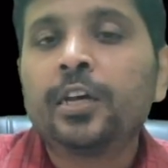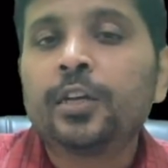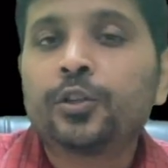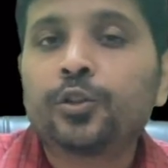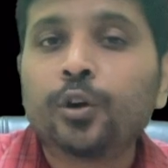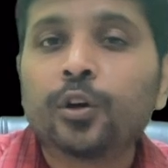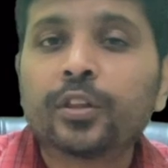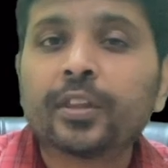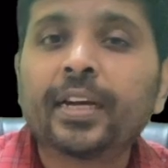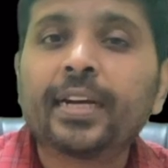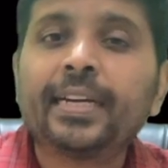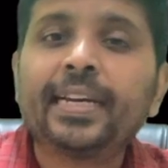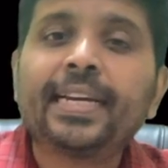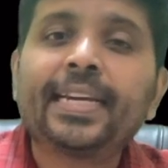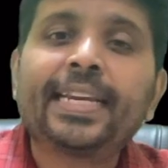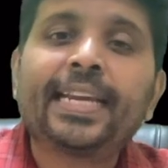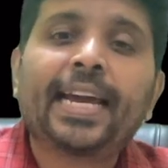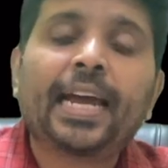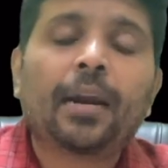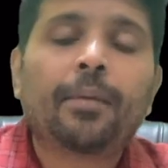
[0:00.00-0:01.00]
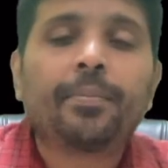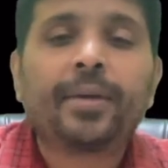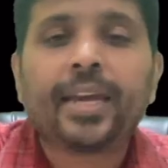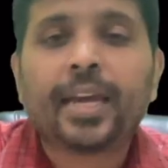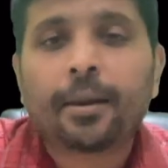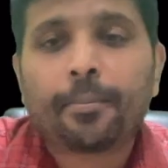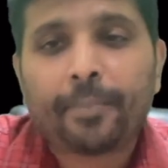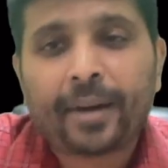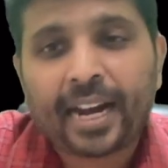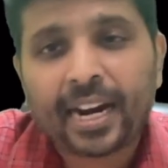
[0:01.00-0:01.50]
so that it can be
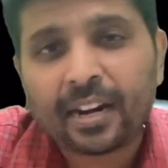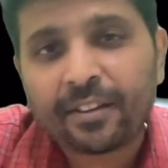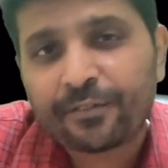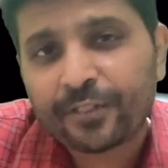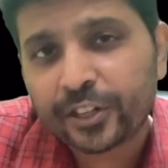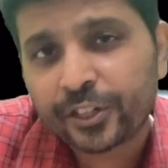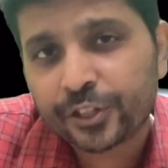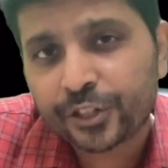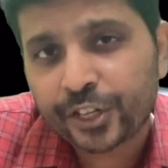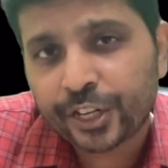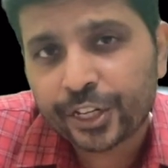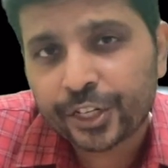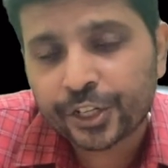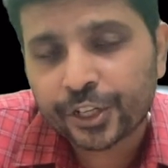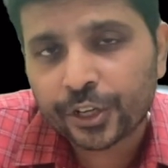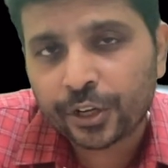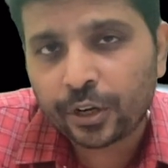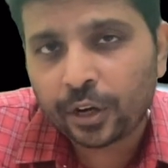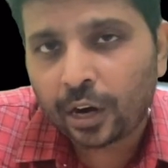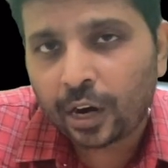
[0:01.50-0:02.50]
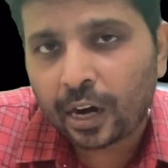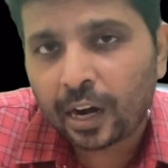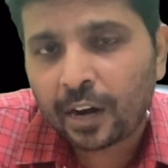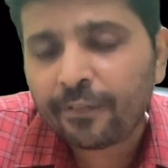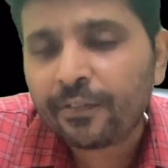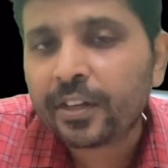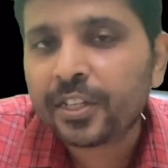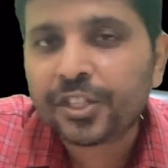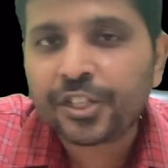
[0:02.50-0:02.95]
a manifestation of